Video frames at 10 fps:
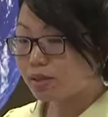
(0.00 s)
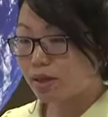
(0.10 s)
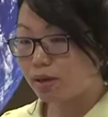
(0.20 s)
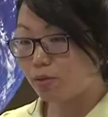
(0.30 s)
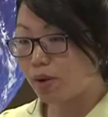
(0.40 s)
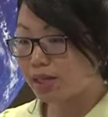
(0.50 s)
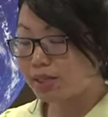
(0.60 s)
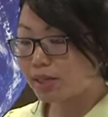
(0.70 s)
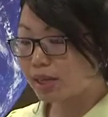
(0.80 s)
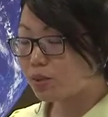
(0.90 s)

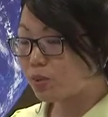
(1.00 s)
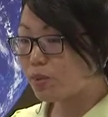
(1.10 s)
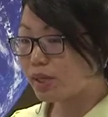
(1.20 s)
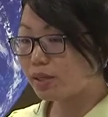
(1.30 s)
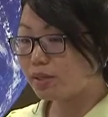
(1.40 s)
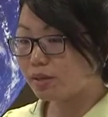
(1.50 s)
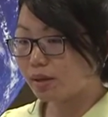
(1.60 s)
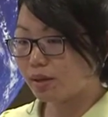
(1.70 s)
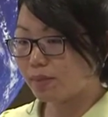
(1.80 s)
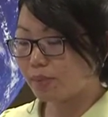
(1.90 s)
Violence against women, it's
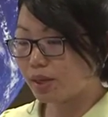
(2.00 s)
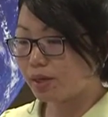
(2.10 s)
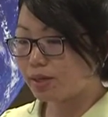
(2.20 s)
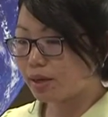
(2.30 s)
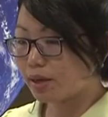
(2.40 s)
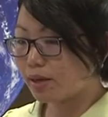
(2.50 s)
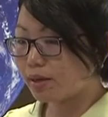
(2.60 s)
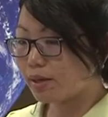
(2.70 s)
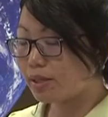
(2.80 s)
not the